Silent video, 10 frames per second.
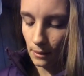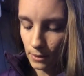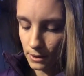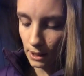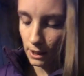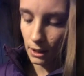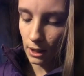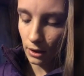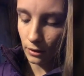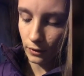I've been taking
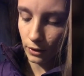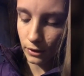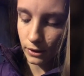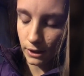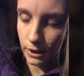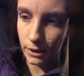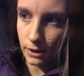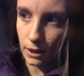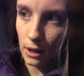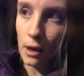care of her
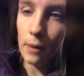since